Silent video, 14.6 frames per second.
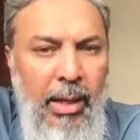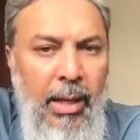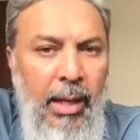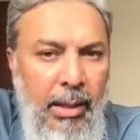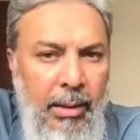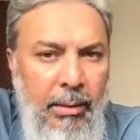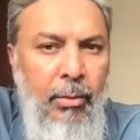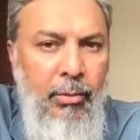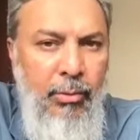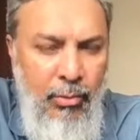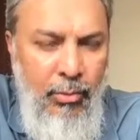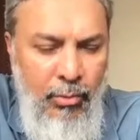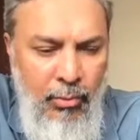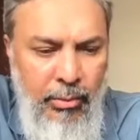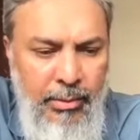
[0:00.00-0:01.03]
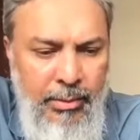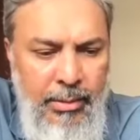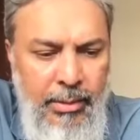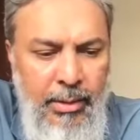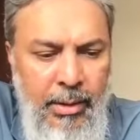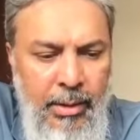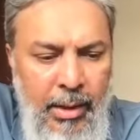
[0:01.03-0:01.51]
Learn those
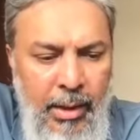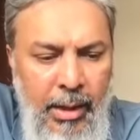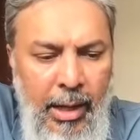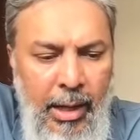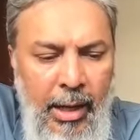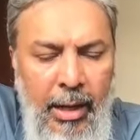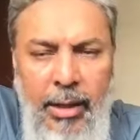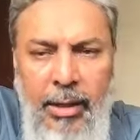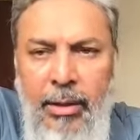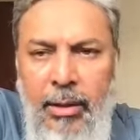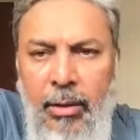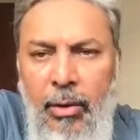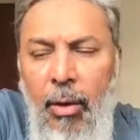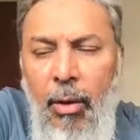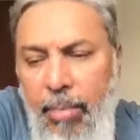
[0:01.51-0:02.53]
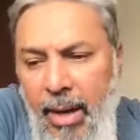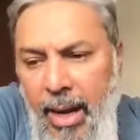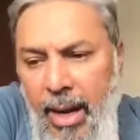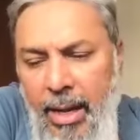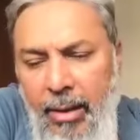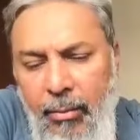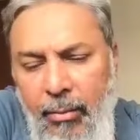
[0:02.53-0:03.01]
rules and
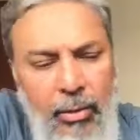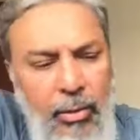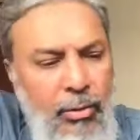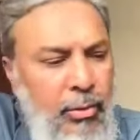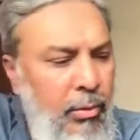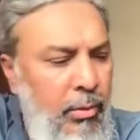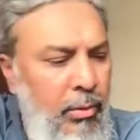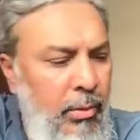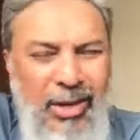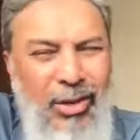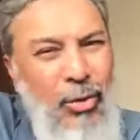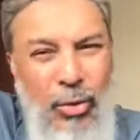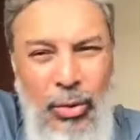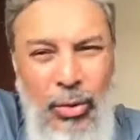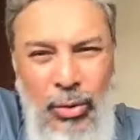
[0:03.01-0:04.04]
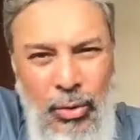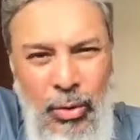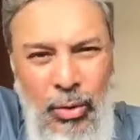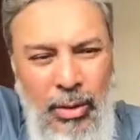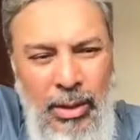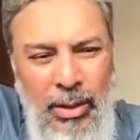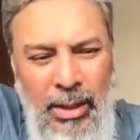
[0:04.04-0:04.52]
comply with those rules, and you're good to
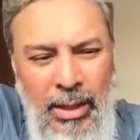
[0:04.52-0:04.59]
go.